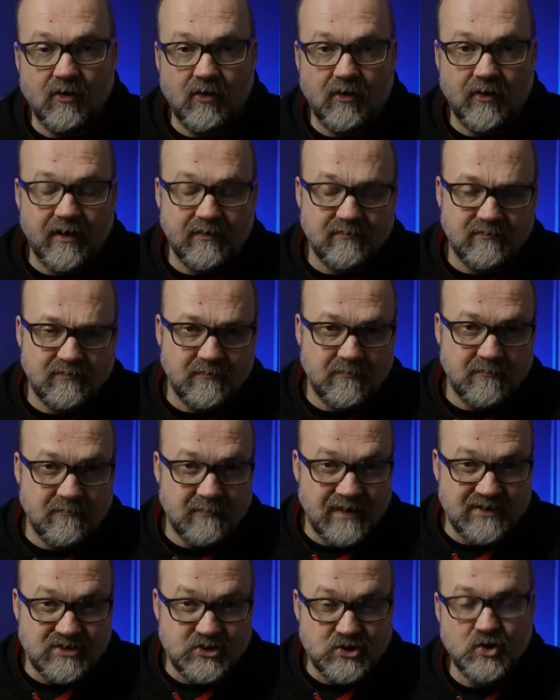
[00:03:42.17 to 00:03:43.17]
or
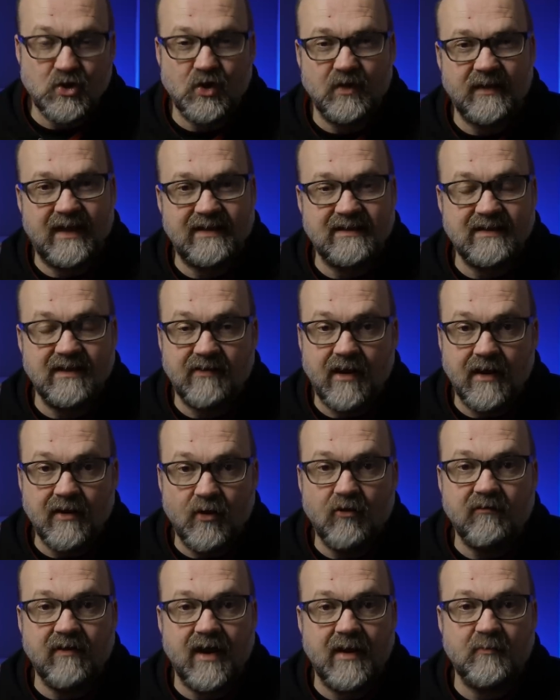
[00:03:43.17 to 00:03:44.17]
made sure that there are
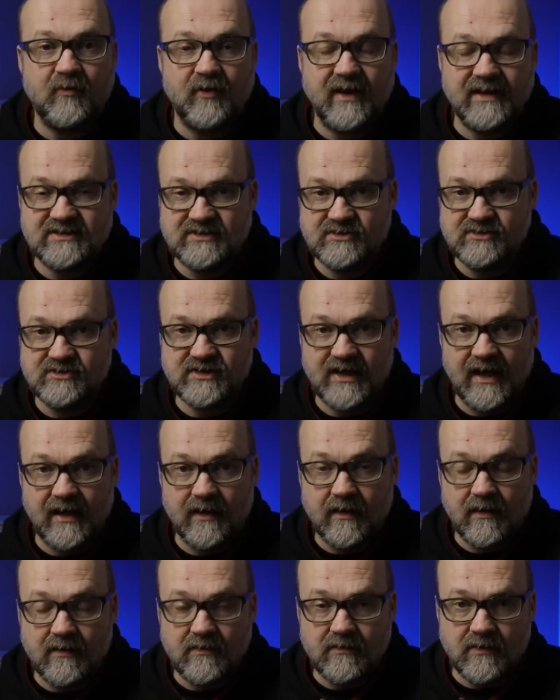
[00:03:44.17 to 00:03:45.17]
no vibrations
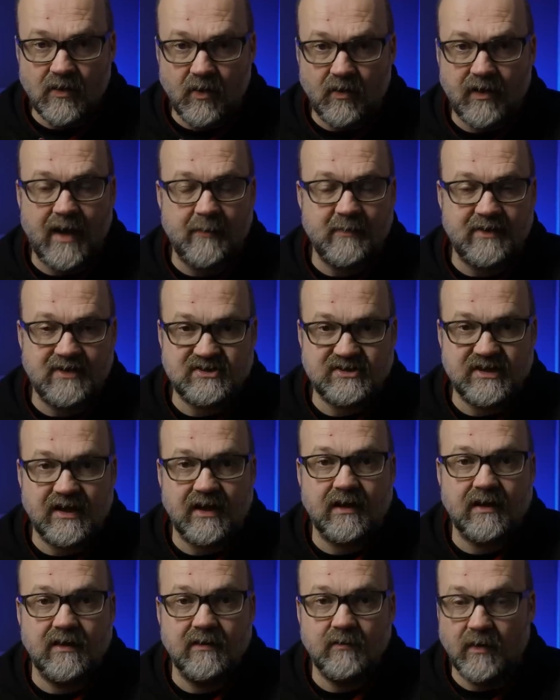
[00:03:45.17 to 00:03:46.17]
and no camera shake